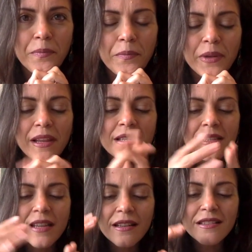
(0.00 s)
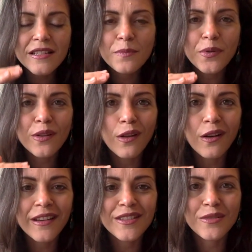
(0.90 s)
But let's take a deeper
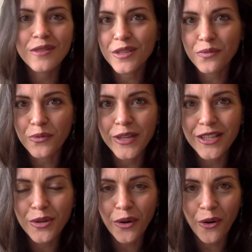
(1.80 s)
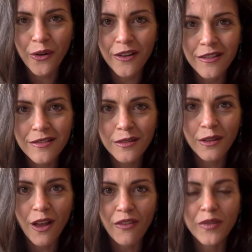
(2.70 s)
look into this return to
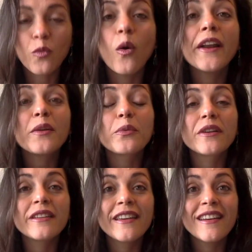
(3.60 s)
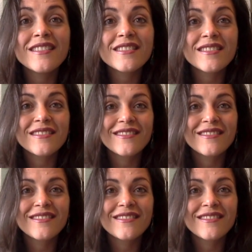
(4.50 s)
love and what it really is.